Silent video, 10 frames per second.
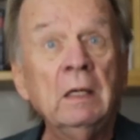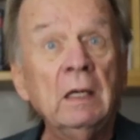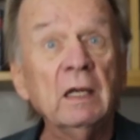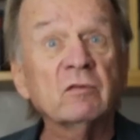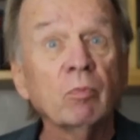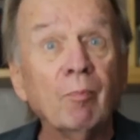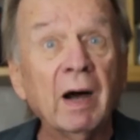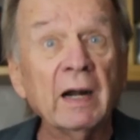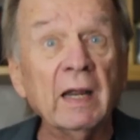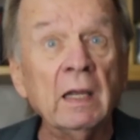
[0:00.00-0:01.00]
It's
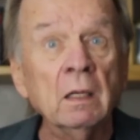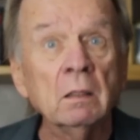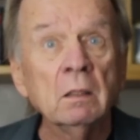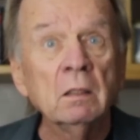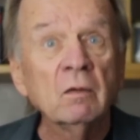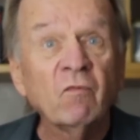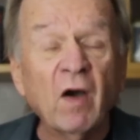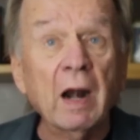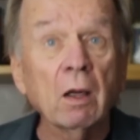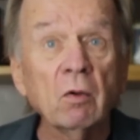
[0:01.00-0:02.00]
money.
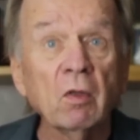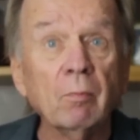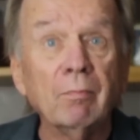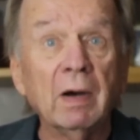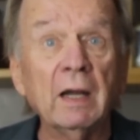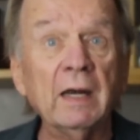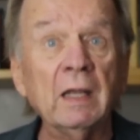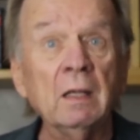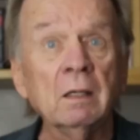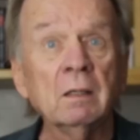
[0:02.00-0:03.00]
Follow the
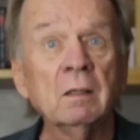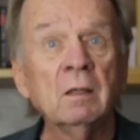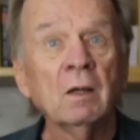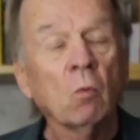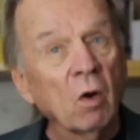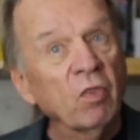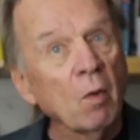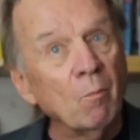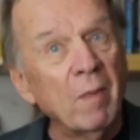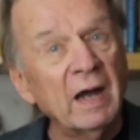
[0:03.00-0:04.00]
money. Well, the
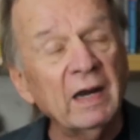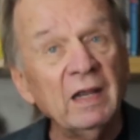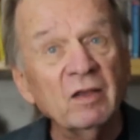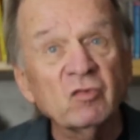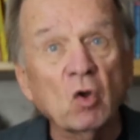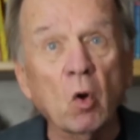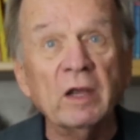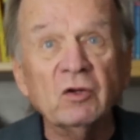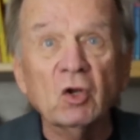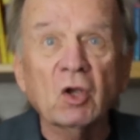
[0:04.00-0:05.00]
money is
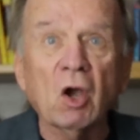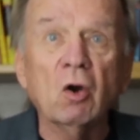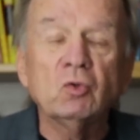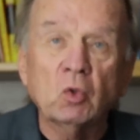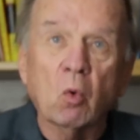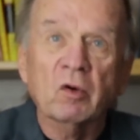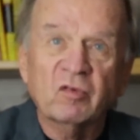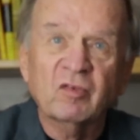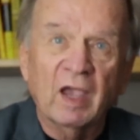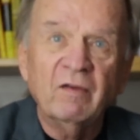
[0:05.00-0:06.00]
going to go towards
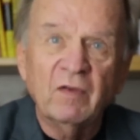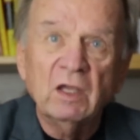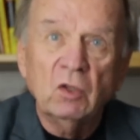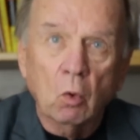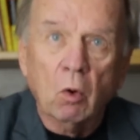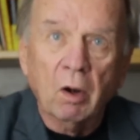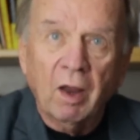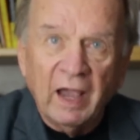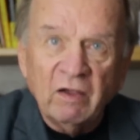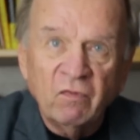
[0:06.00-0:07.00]
saving your
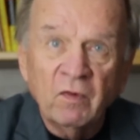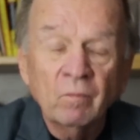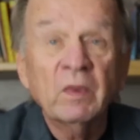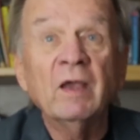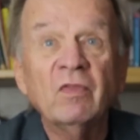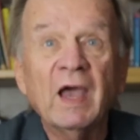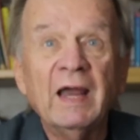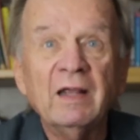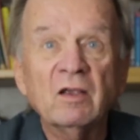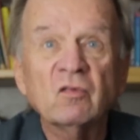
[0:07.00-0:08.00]
life, and
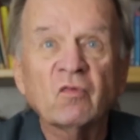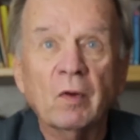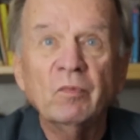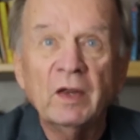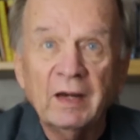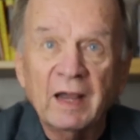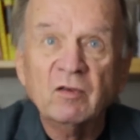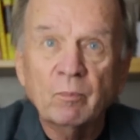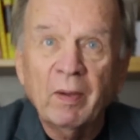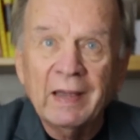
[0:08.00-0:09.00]
that is from the
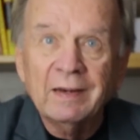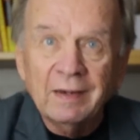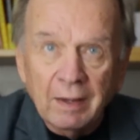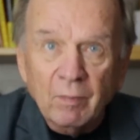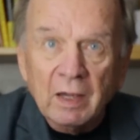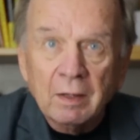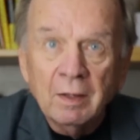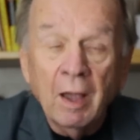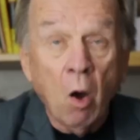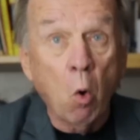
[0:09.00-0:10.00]
next pandemic
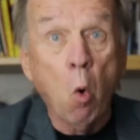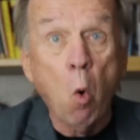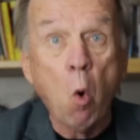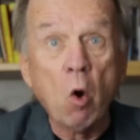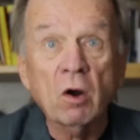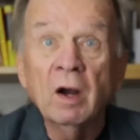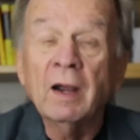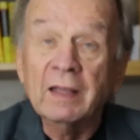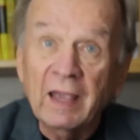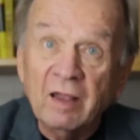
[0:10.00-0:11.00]
or
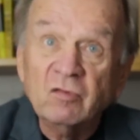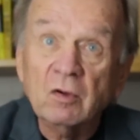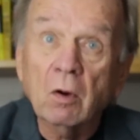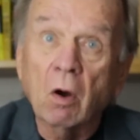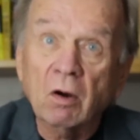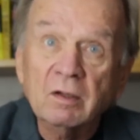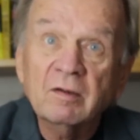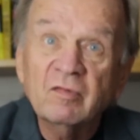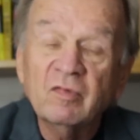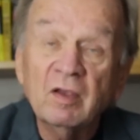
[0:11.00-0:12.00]
cancer, heart
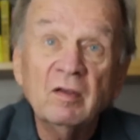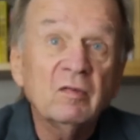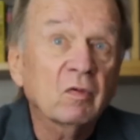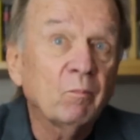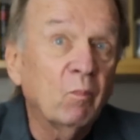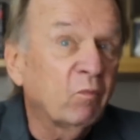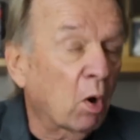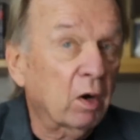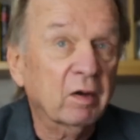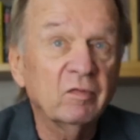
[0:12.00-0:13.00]
disease,
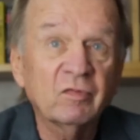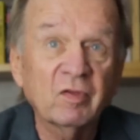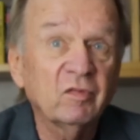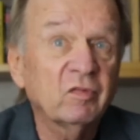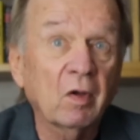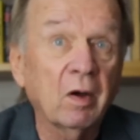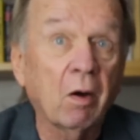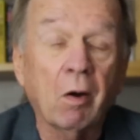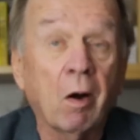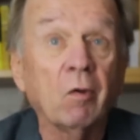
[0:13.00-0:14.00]
Parkinson's,
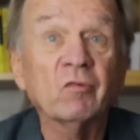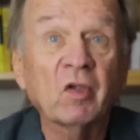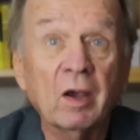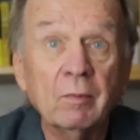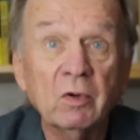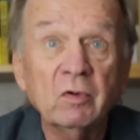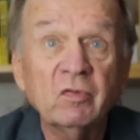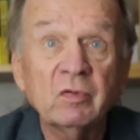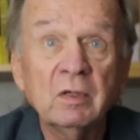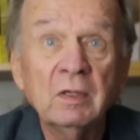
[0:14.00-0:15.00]

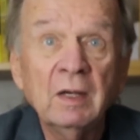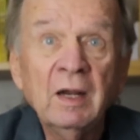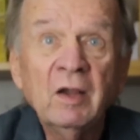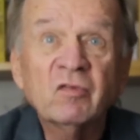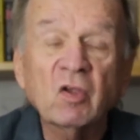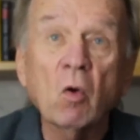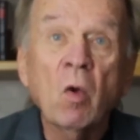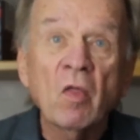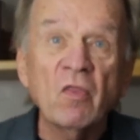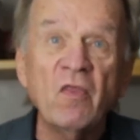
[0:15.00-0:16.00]
Alzheimer's.
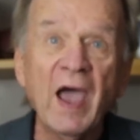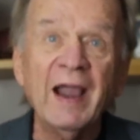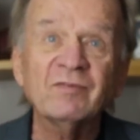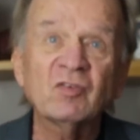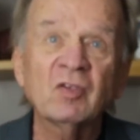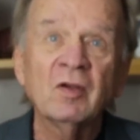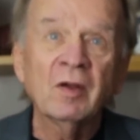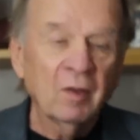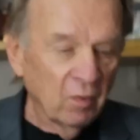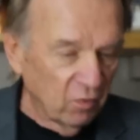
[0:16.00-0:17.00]
So that's
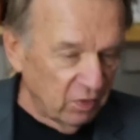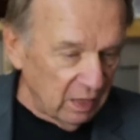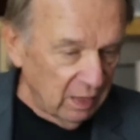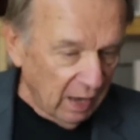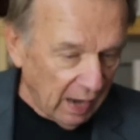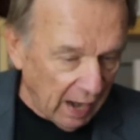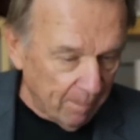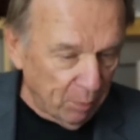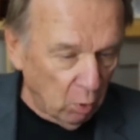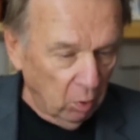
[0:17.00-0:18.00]
the
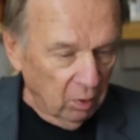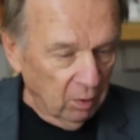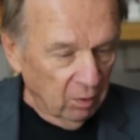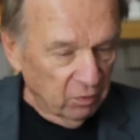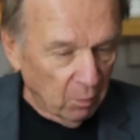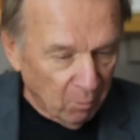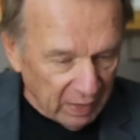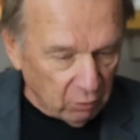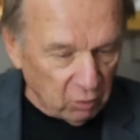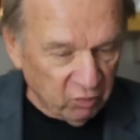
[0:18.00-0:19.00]
Apple, the
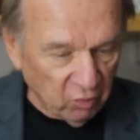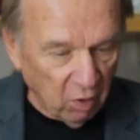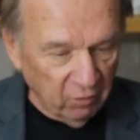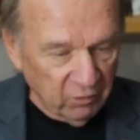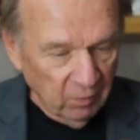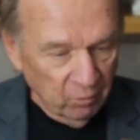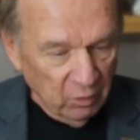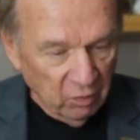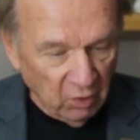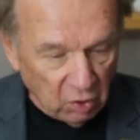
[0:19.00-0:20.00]
Microsoft,
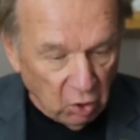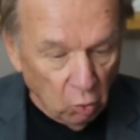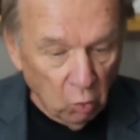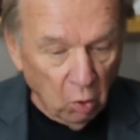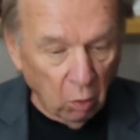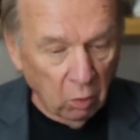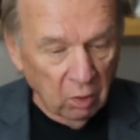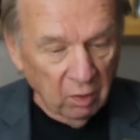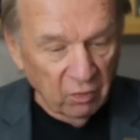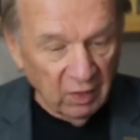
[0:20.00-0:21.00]
the Google,
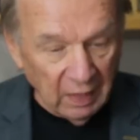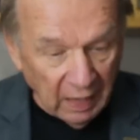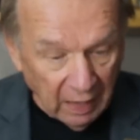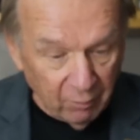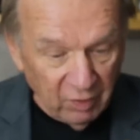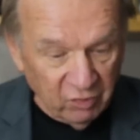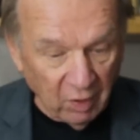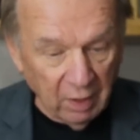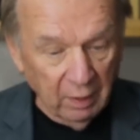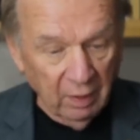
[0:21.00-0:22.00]
the
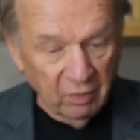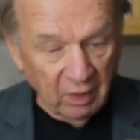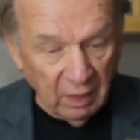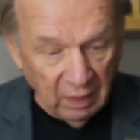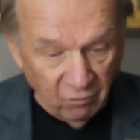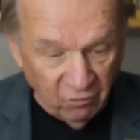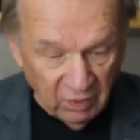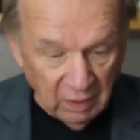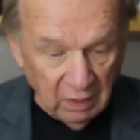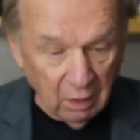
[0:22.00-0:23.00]
Amazon, the
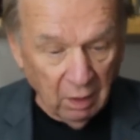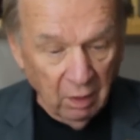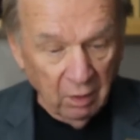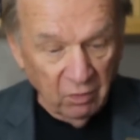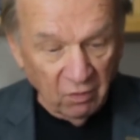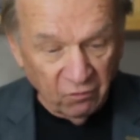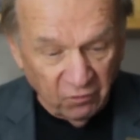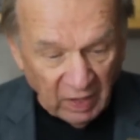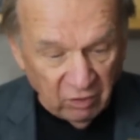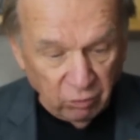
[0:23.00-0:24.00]
Nvidia, the
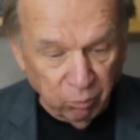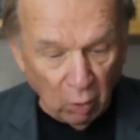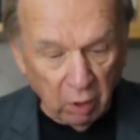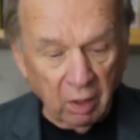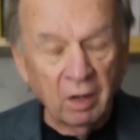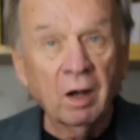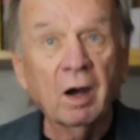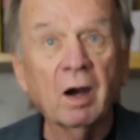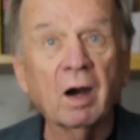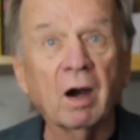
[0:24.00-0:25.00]
Facebook
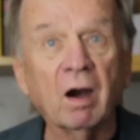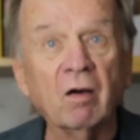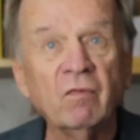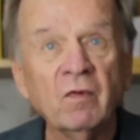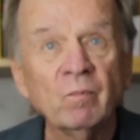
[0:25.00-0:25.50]
of